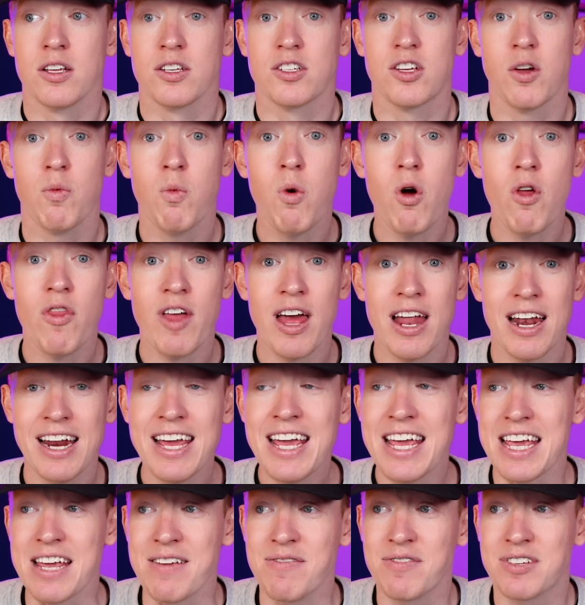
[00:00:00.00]
So what that
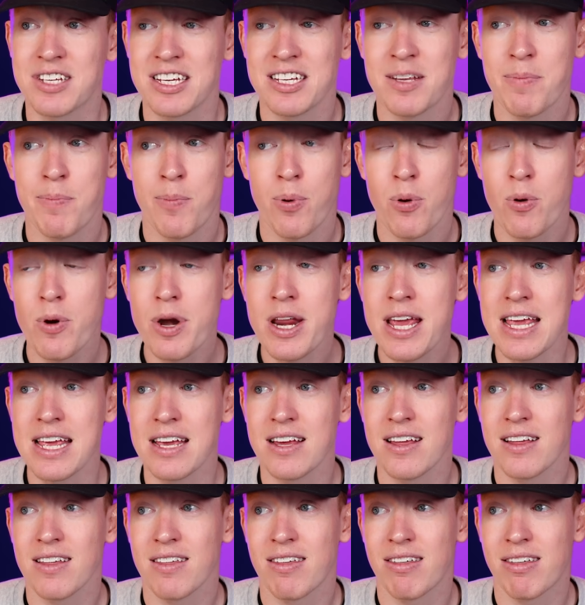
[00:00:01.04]
leaves is a
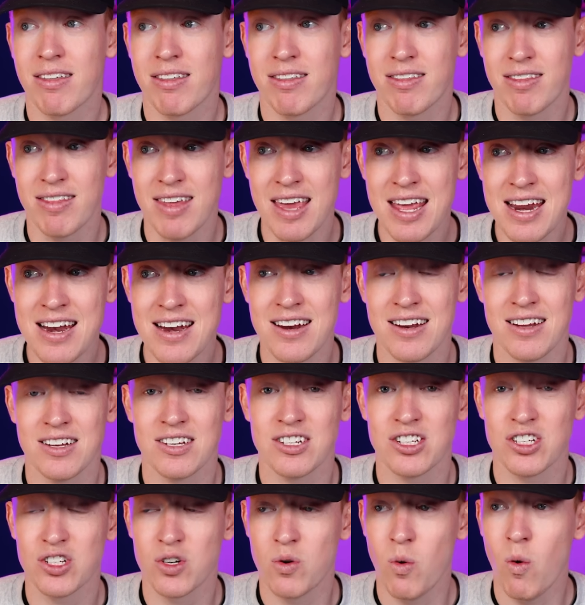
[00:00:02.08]
pretty thin
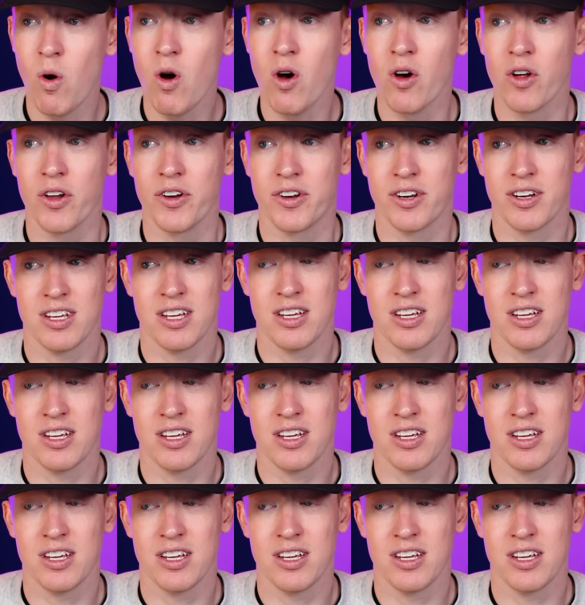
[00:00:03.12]
squad.